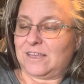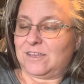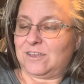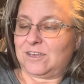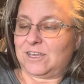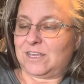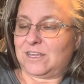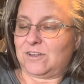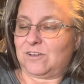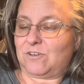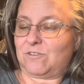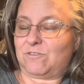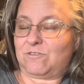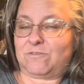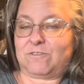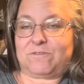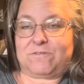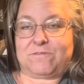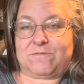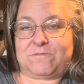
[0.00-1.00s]
You can go,
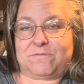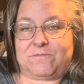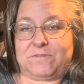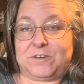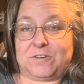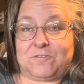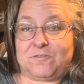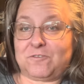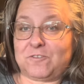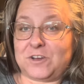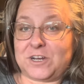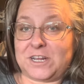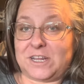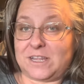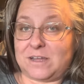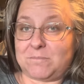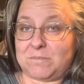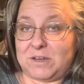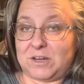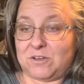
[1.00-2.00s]
feel free to
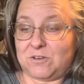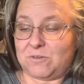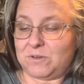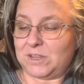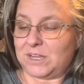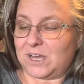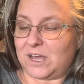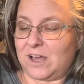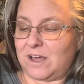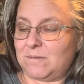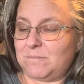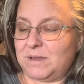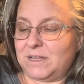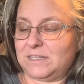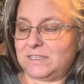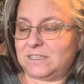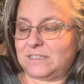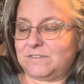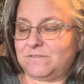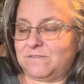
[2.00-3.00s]
let me know in the
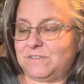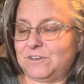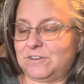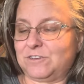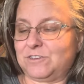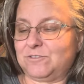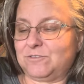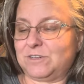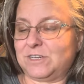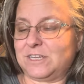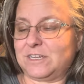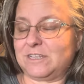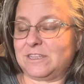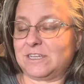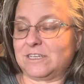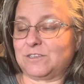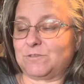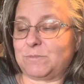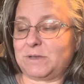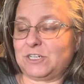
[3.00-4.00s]
comments if you're doing
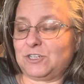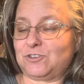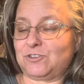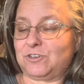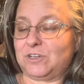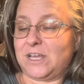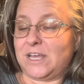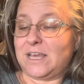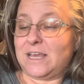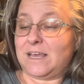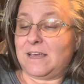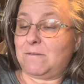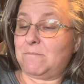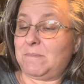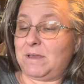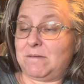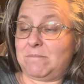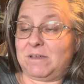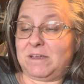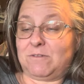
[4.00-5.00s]
anything special.
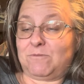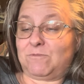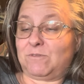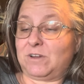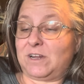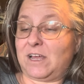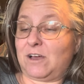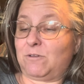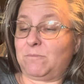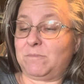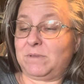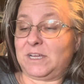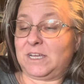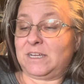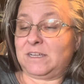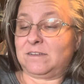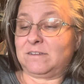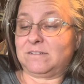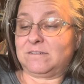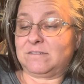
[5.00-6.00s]
Maybe it would help
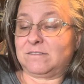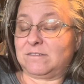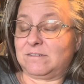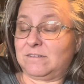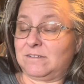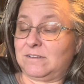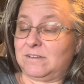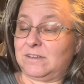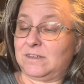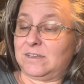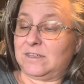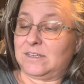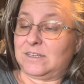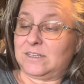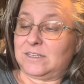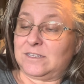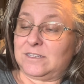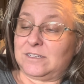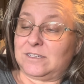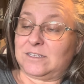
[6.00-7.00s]
me
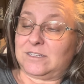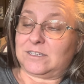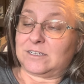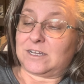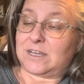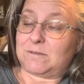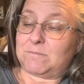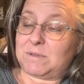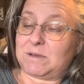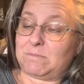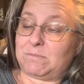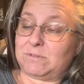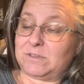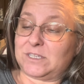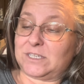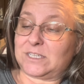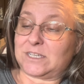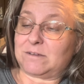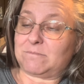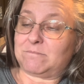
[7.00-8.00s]
to come up with
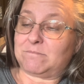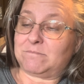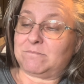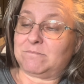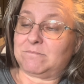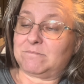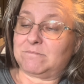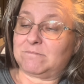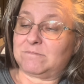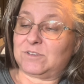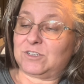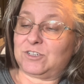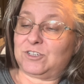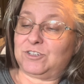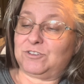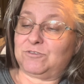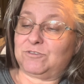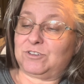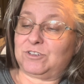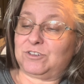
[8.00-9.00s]
something to
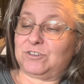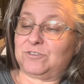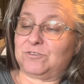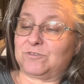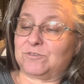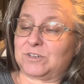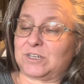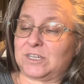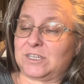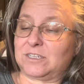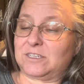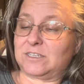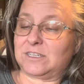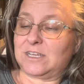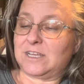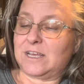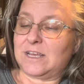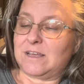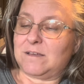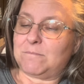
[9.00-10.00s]
do too, because
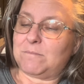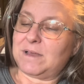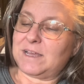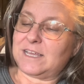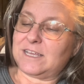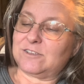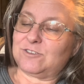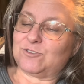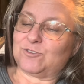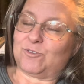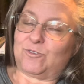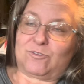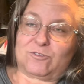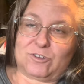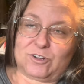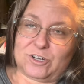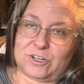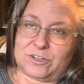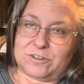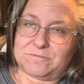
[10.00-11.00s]
my kids are
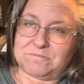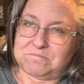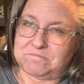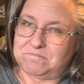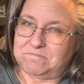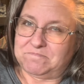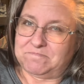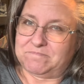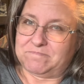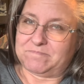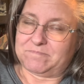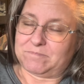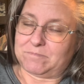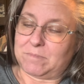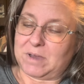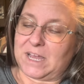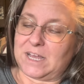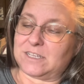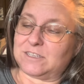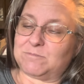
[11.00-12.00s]
older.
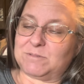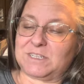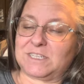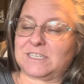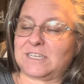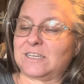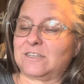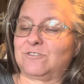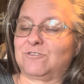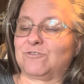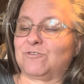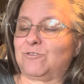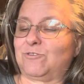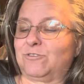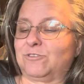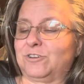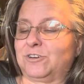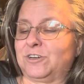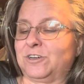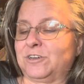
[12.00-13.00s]
My husband's kids are
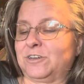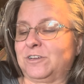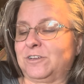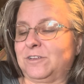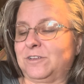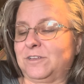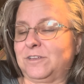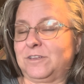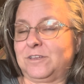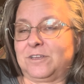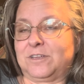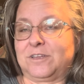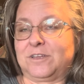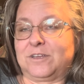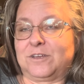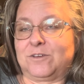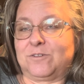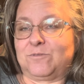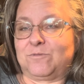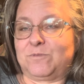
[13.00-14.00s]
older.
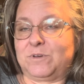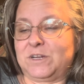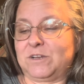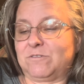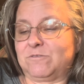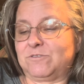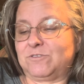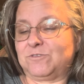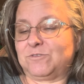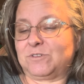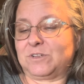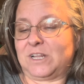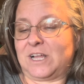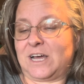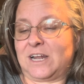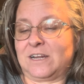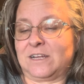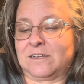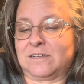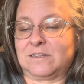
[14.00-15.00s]
We don't do a
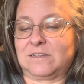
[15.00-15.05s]
lot of